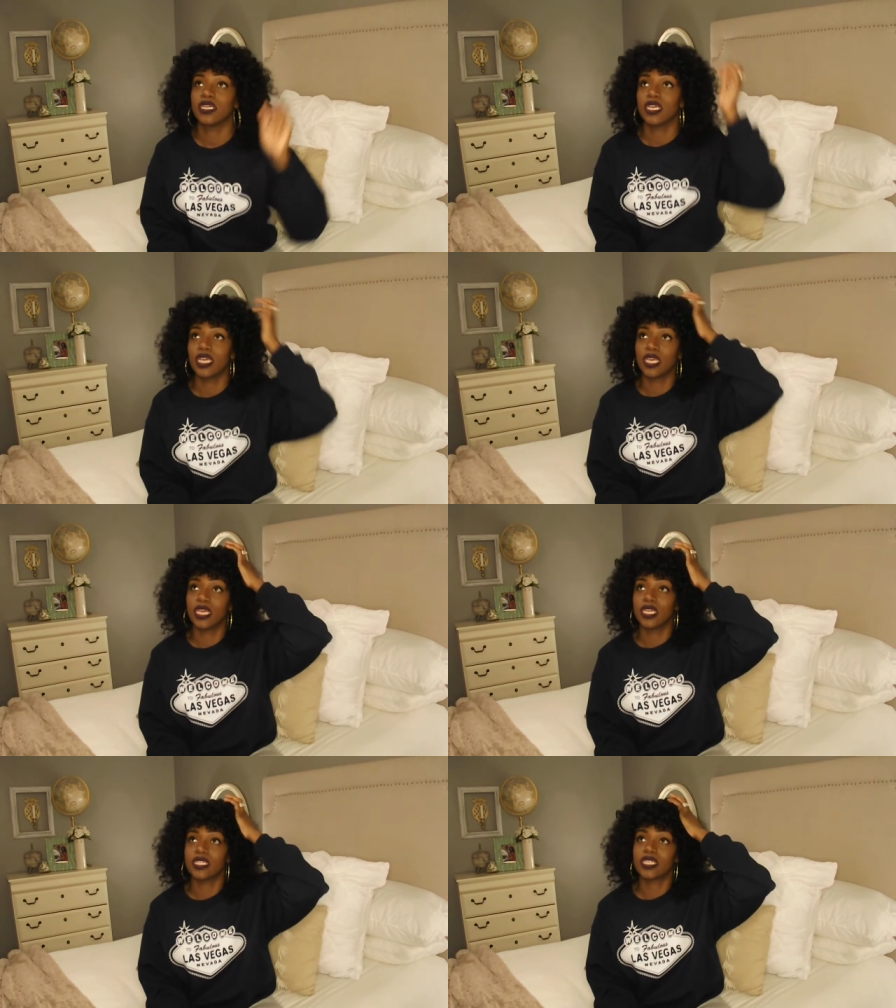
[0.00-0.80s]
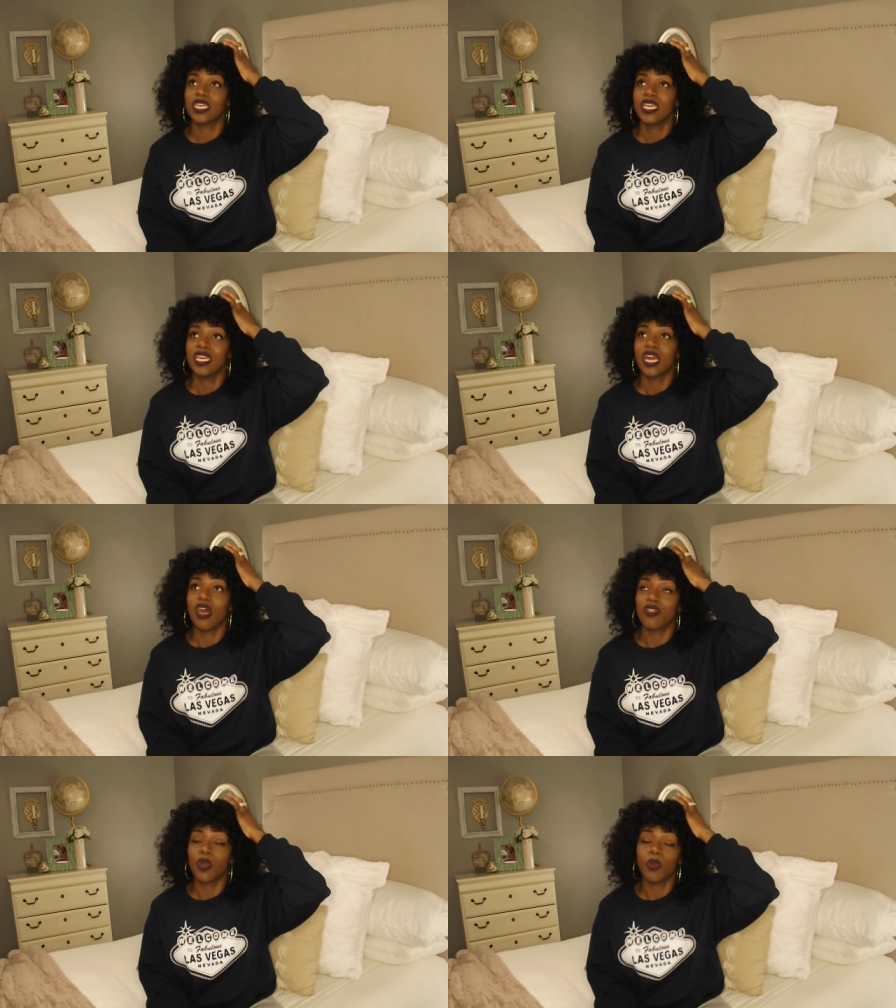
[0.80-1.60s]
And
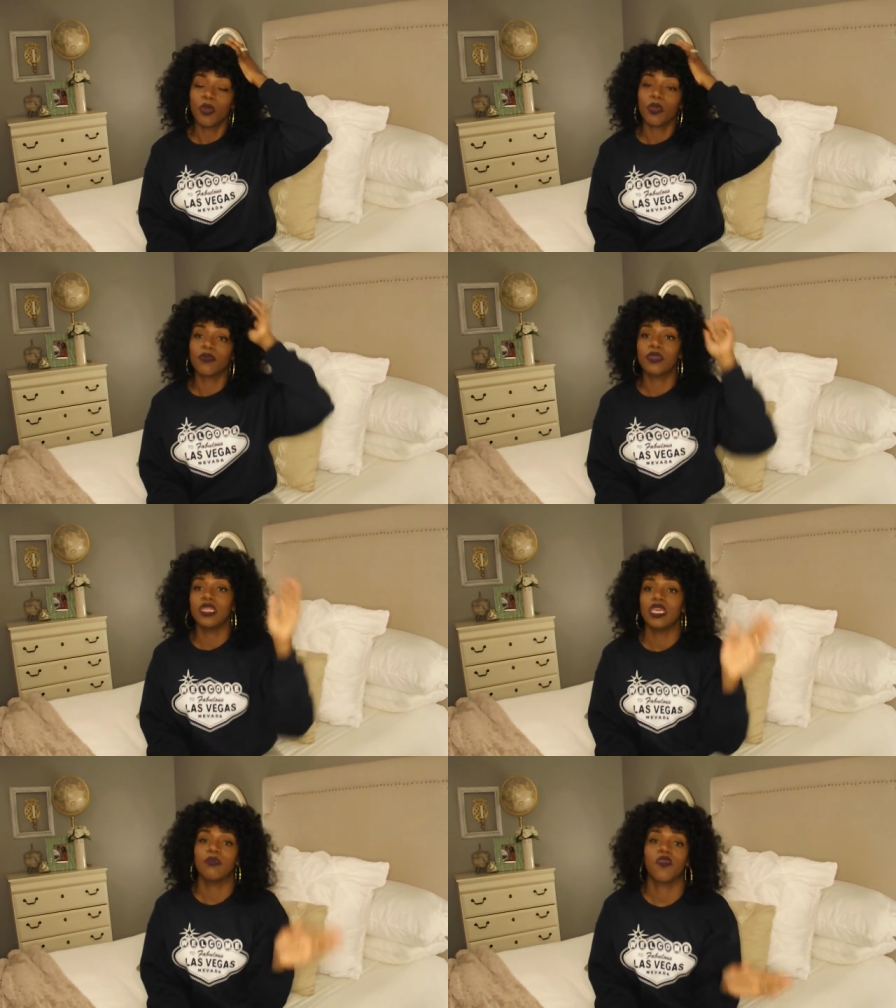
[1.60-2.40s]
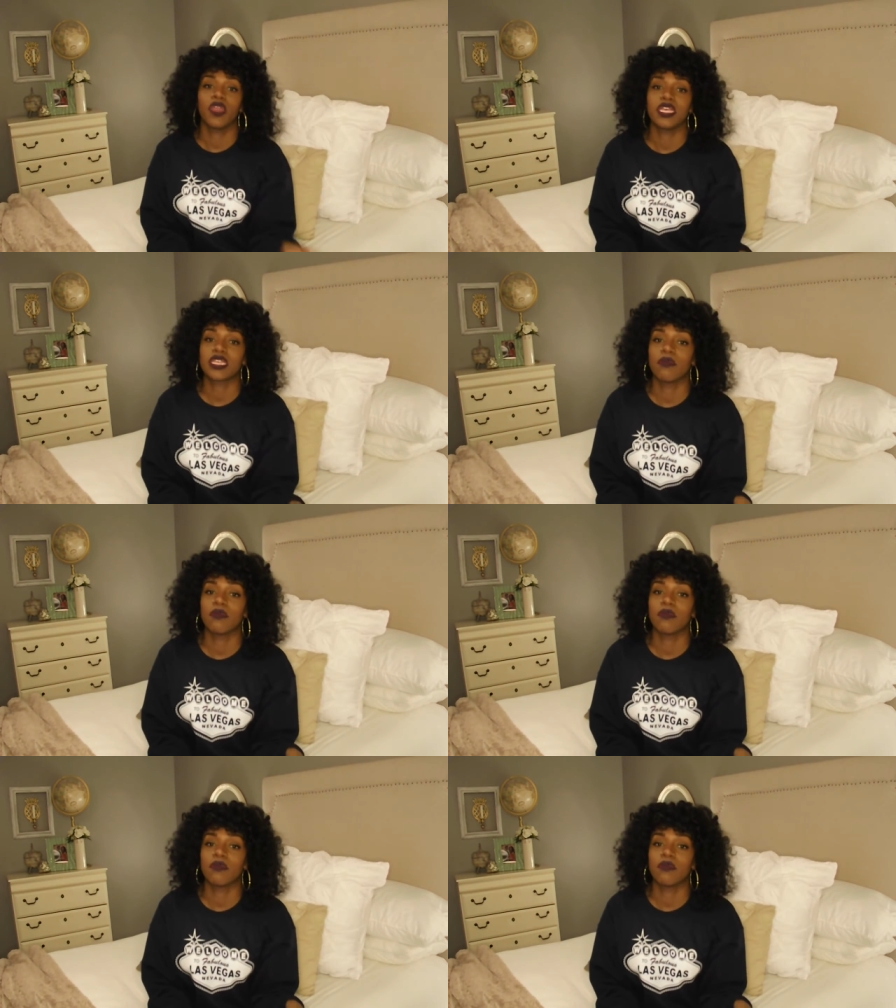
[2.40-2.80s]
although we were really impressed,